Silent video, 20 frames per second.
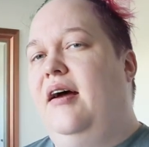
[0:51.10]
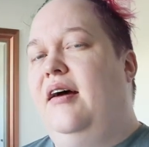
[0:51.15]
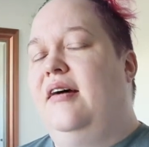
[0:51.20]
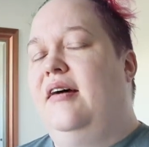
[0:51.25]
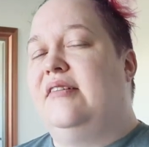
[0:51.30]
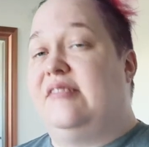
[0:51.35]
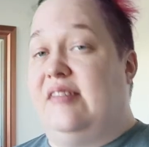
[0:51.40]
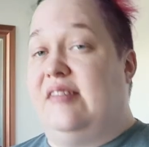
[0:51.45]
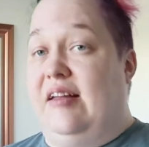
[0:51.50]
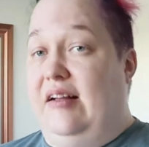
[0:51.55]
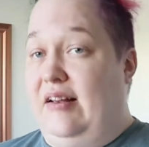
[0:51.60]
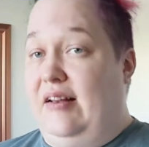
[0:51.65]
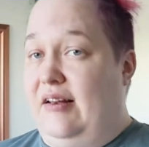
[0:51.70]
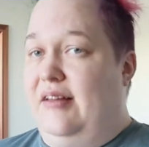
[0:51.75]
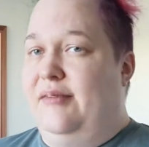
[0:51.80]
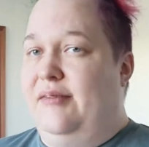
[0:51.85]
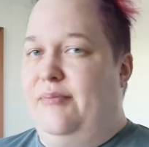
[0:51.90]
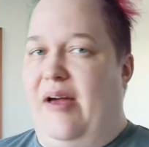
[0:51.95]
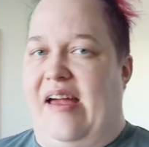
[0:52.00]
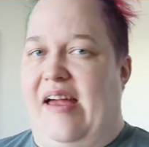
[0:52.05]

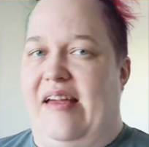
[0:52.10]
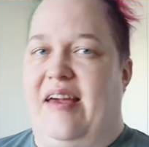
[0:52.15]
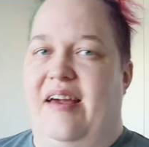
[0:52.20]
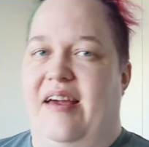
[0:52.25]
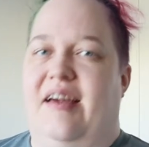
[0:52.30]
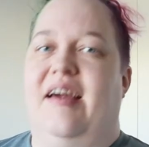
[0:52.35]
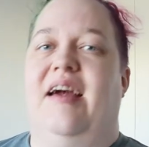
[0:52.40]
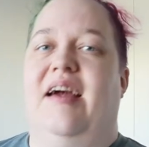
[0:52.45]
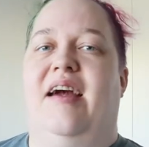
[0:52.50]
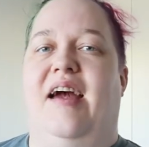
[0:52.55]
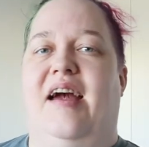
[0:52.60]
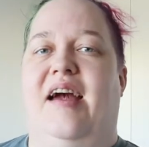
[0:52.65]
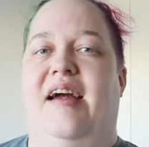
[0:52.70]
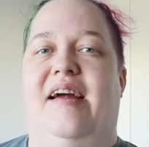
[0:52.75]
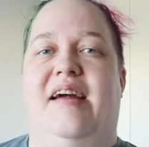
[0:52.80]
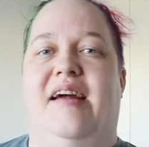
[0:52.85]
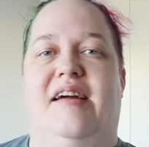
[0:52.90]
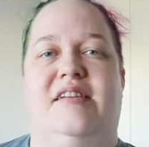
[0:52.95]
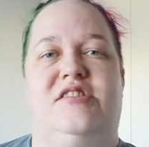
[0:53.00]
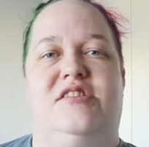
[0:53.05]
still making
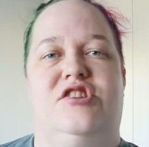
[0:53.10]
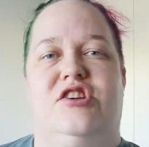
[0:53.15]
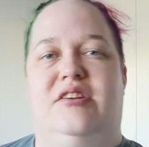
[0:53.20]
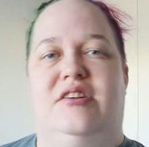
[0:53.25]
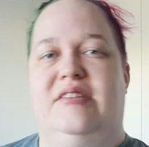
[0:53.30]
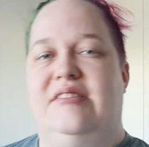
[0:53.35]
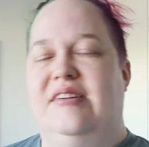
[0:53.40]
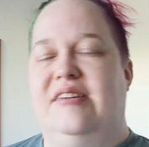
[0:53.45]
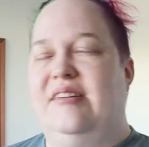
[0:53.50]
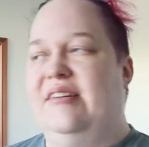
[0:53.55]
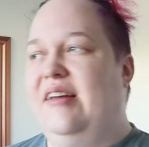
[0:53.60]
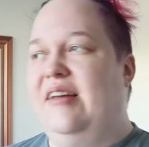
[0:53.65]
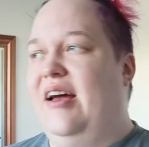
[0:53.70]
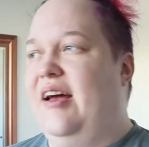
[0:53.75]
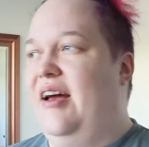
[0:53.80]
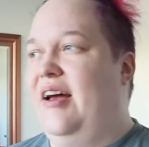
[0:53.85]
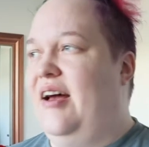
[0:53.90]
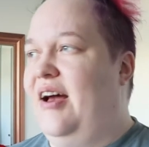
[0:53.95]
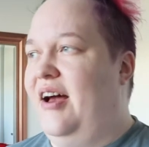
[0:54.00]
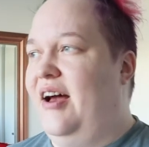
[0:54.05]
a Chilton
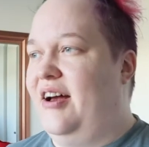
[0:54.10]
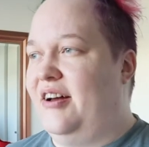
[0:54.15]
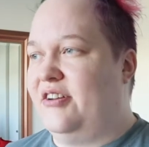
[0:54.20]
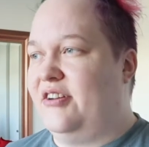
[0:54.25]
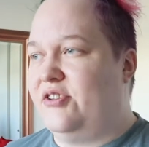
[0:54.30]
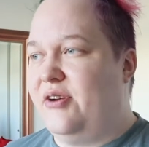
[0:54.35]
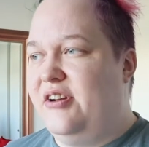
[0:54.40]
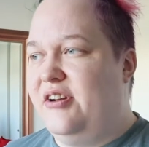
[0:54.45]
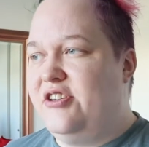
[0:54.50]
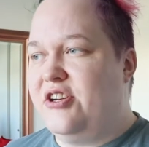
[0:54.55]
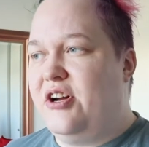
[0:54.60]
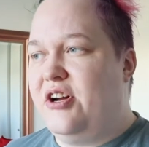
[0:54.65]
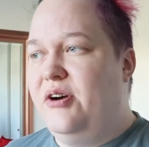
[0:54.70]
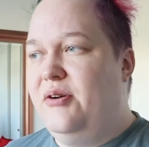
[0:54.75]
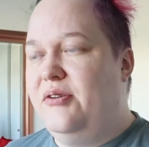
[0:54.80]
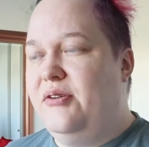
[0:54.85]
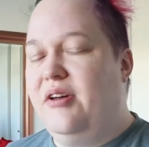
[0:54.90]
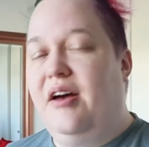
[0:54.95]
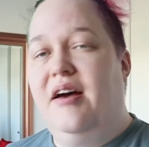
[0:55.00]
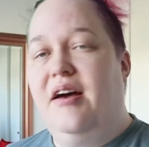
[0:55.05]
trench
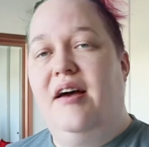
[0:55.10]
coat.